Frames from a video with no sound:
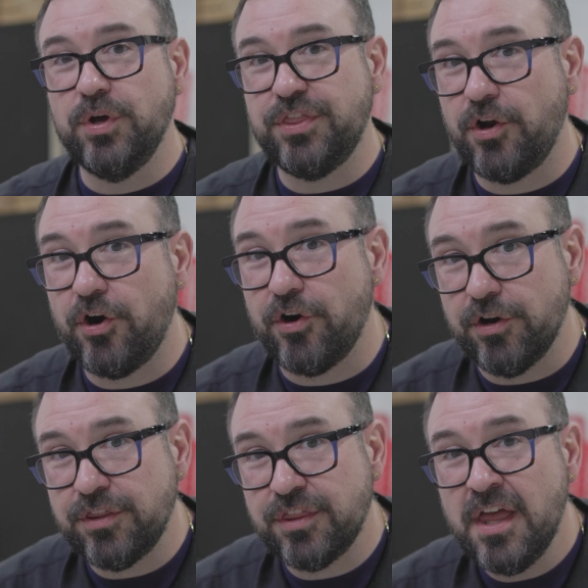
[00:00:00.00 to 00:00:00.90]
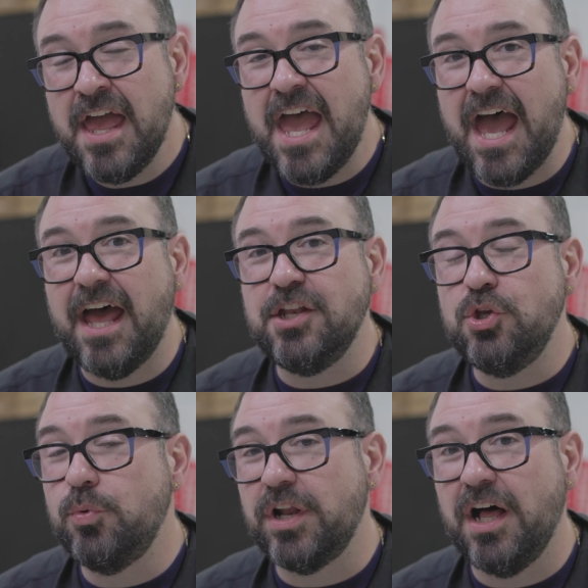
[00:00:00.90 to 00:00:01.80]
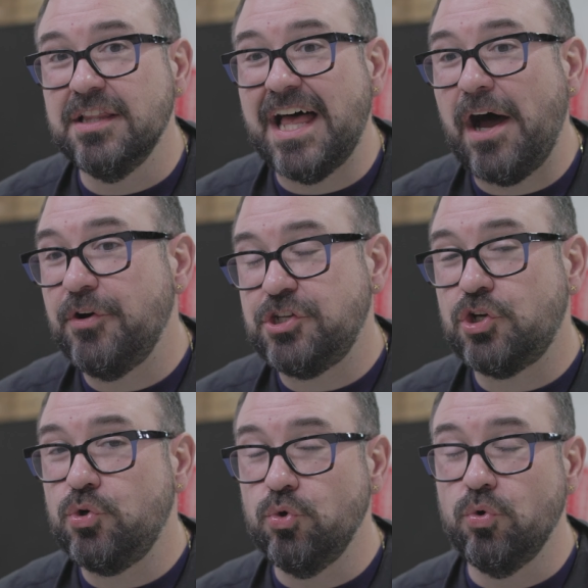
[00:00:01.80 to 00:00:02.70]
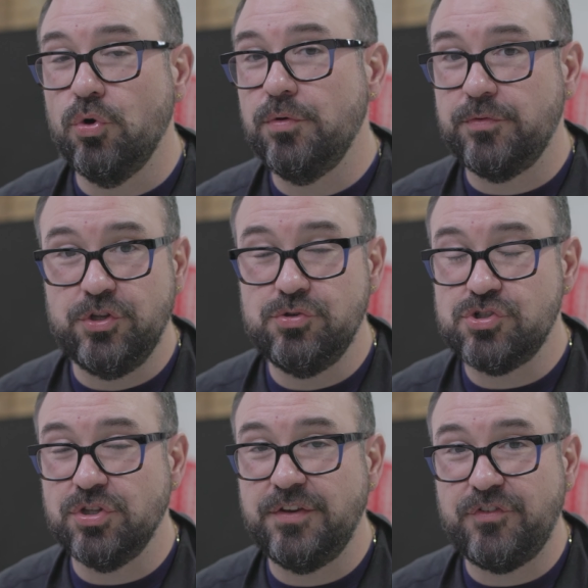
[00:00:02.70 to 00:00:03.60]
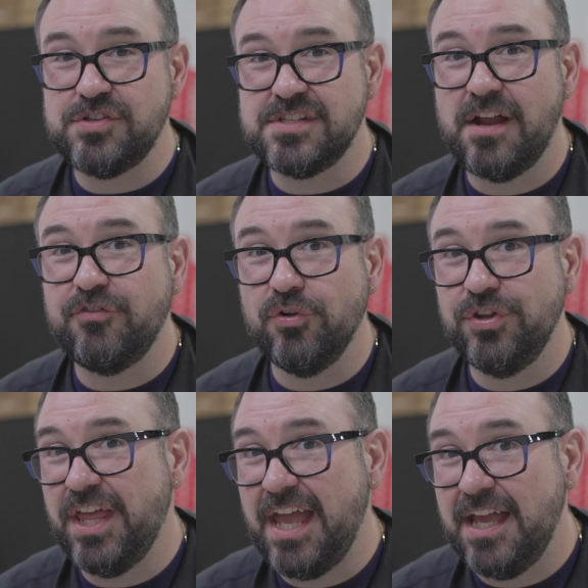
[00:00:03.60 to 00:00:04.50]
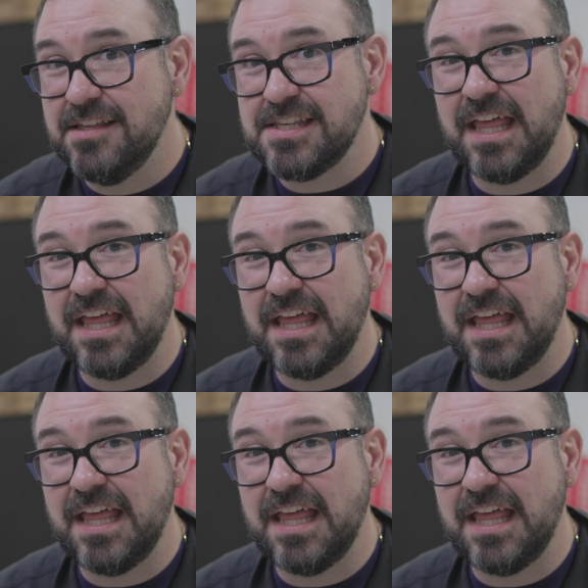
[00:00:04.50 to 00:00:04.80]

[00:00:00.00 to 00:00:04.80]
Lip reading: with earth, and you would allow it to cool, usually for several days.